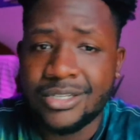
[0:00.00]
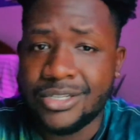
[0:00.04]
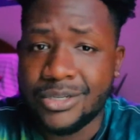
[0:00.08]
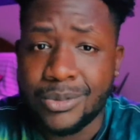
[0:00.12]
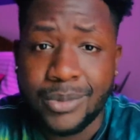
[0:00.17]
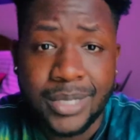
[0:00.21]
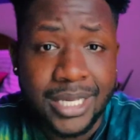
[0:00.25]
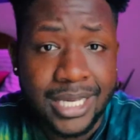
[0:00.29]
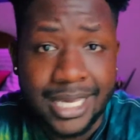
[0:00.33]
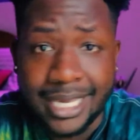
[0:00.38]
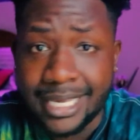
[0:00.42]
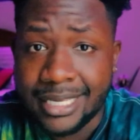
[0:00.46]

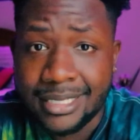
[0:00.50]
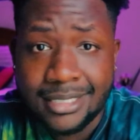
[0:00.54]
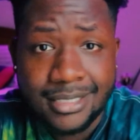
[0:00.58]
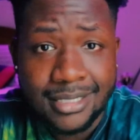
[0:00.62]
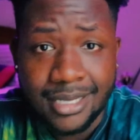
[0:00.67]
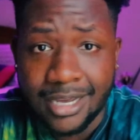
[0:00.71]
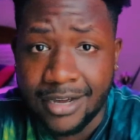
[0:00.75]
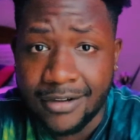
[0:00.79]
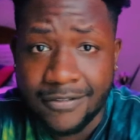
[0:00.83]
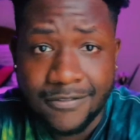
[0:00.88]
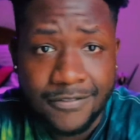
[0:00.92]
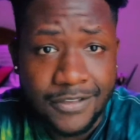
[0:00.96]
doing ink
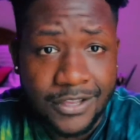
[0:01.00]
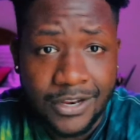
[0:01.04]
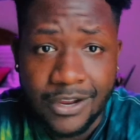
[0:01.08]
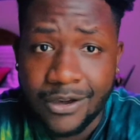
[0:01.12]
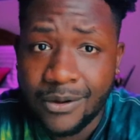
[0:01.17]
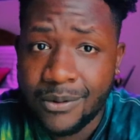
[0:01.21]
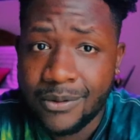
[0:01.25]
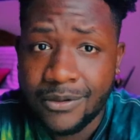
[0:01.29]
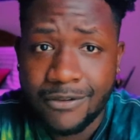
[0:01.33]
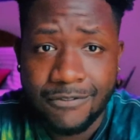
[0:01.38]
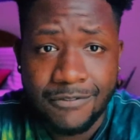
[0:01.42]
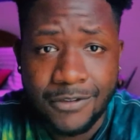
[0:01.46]
stuff, you
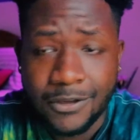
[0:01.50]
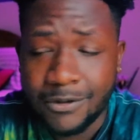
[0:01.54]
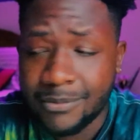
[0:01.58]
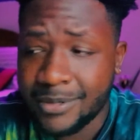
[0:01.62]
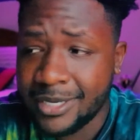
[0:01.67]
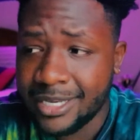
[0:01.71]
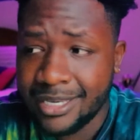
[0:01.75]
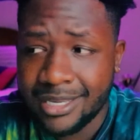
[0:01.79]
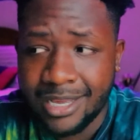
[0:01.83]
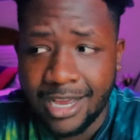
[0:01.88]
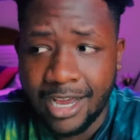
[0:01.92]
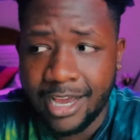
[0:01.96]
know? You feel
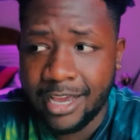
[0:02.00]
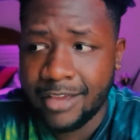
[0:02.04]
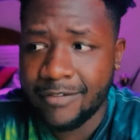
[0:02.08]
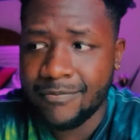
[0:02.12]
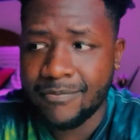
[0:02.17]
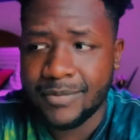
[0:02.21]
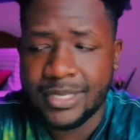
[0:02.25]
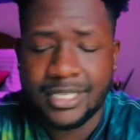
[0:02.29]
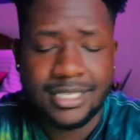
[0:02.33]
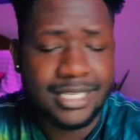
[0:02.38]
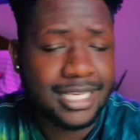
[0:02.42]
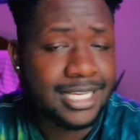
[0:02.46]
me? I
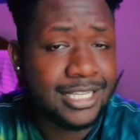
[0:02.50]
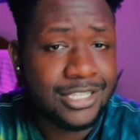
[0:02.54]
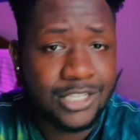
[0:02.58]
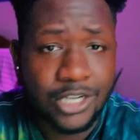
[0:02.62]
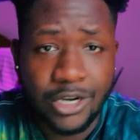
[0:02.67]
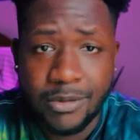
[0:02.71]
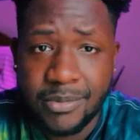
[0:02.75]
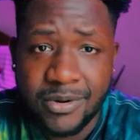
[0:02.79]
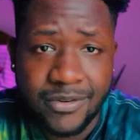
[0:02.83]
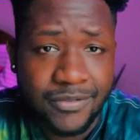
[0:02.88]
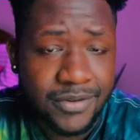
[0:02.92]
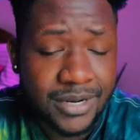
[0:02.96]
miss
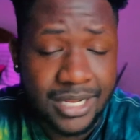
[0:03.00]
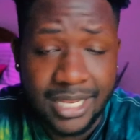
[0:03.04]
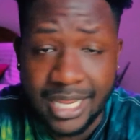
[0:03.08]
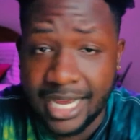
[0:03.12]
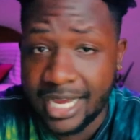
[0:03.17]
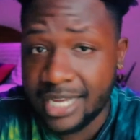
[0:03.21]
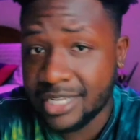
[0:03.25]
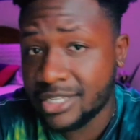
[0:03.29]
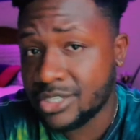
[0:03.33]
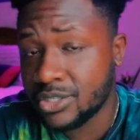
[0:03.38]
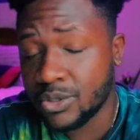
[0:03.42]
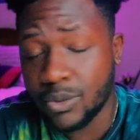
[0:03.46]
Inktober for the
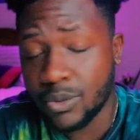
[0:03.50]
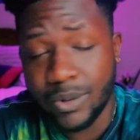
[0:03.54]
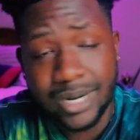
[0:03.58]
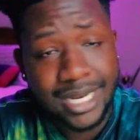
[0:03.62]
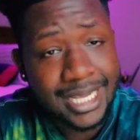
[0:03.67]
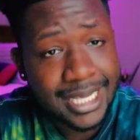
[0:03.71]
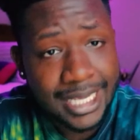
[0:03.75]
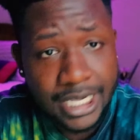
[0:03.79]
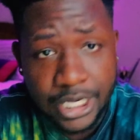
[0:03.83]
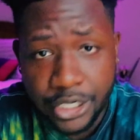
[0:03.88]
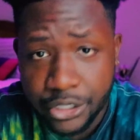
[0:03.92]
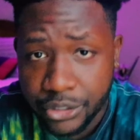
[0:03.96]
last 20
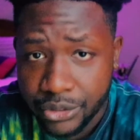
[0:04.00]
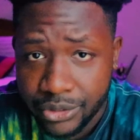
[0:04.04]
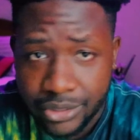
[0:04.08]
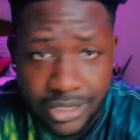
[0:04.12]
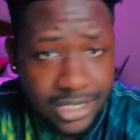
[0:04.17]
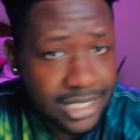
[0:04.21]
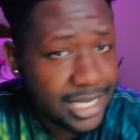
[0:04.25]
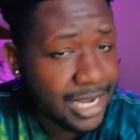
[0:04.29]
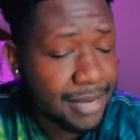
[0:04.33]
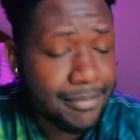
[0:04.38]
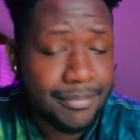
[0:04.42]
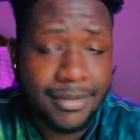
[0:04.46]

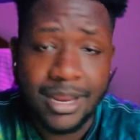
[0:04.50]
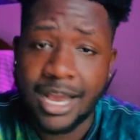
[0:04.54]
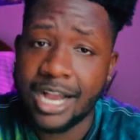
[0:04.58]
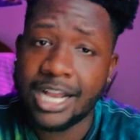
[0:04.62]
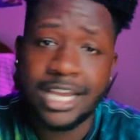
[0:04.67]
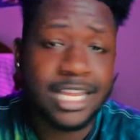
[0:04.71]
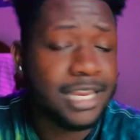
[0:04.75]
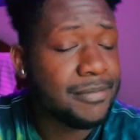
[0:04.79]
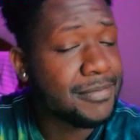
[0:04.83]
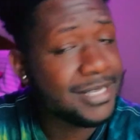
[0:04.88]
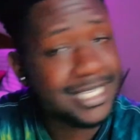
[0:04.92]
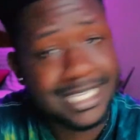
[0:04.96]
years. I'm not
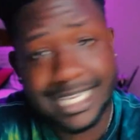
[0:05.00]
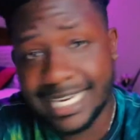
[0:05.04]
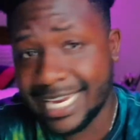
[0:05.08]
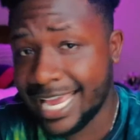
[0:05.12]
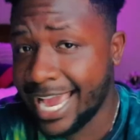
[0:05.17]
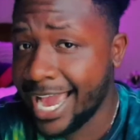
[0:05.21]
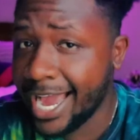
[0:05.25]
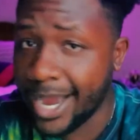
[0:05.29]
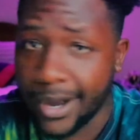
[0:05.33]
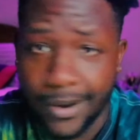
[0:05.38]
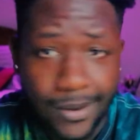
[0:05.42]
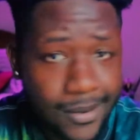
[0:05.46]
gonna miss it
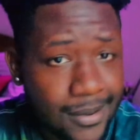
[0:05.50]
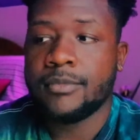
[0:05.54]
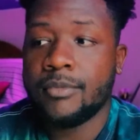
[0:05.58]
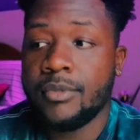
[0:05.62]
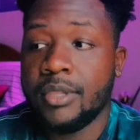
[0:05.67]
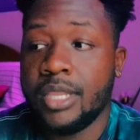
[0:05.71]
now.